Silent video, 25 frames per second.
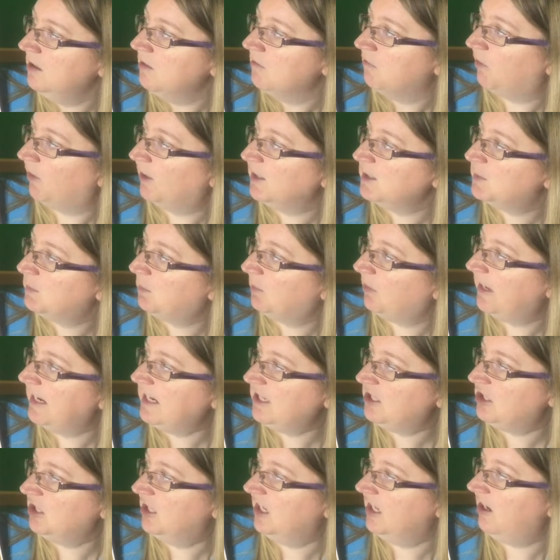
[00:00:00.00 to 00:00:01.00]
For
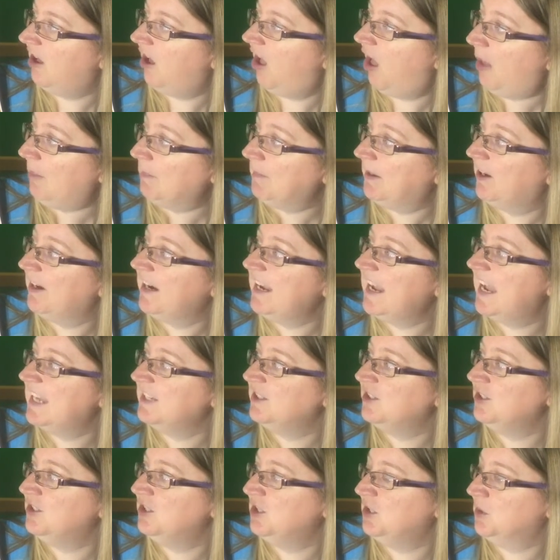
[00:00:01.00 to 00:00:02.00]
inspiration, all Mary had
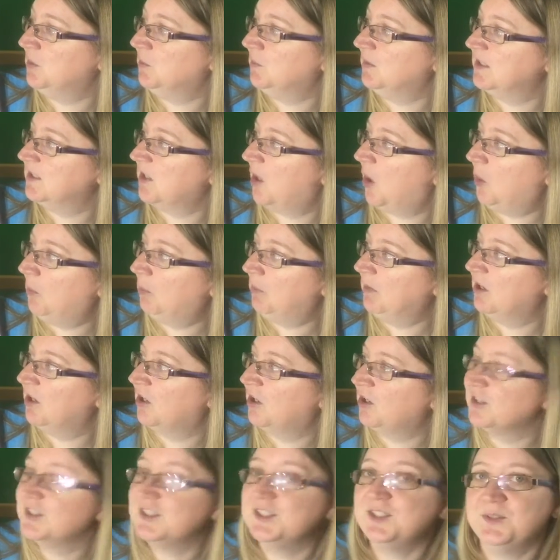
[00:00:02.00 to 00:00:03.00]
to do was open
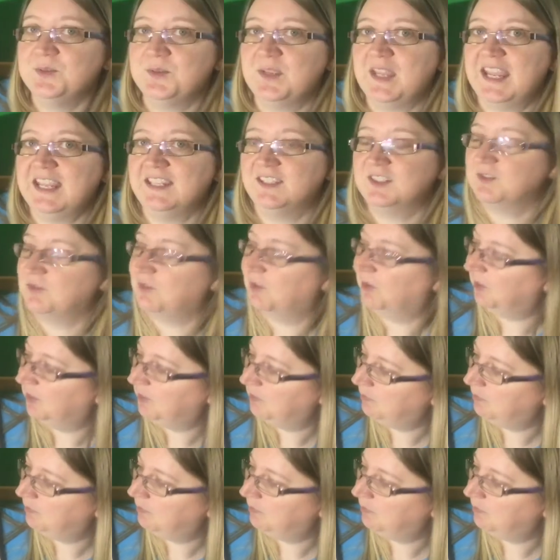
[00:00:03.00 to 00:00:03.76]
her suitcase full